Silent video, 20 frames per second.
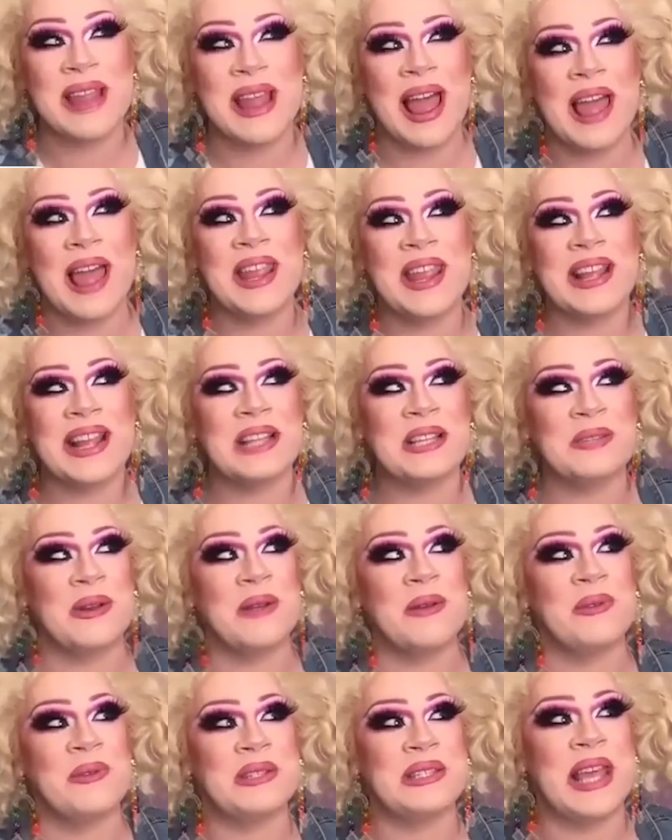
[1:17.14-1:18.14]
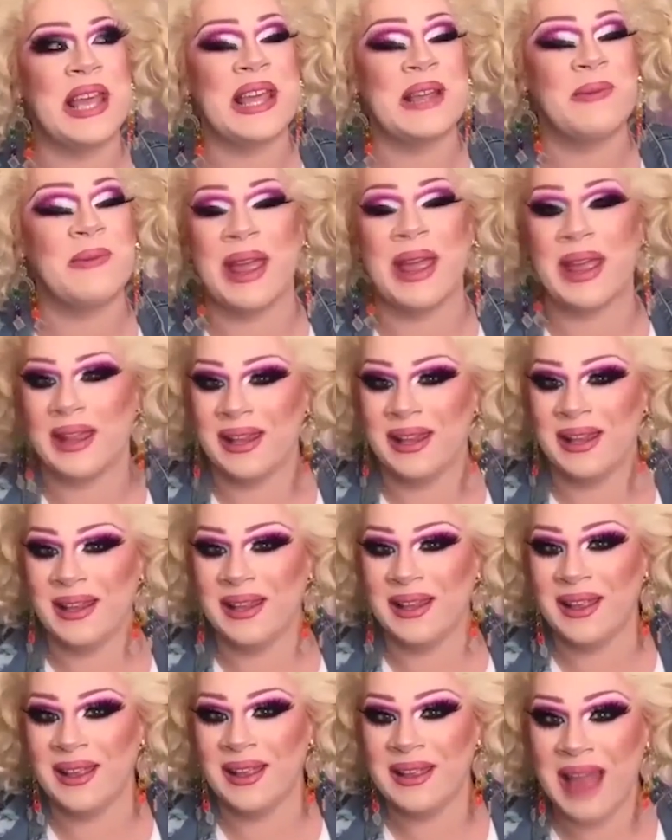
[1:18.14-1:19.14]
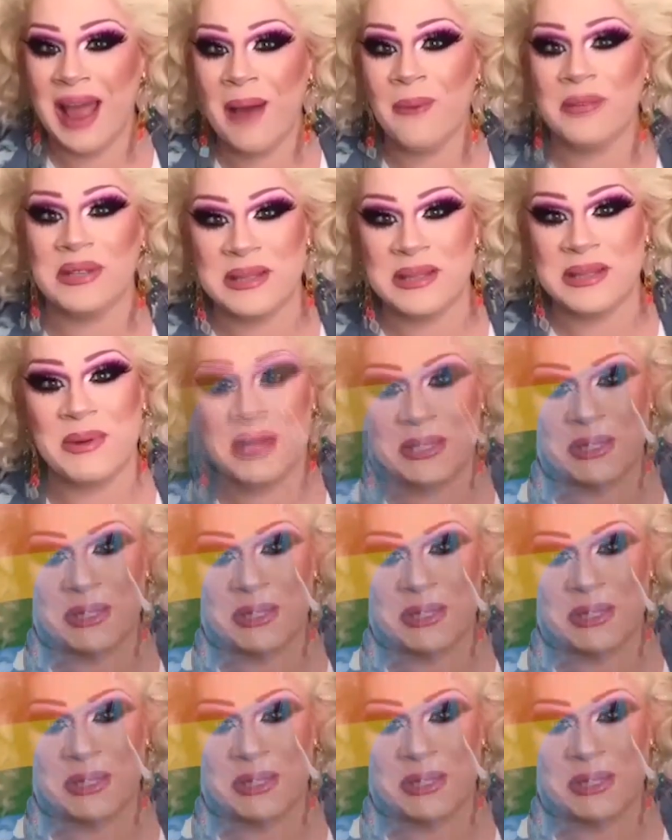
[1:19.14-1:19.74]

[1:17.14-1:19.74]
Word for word: I think that's where it was like, wait, that was the pinch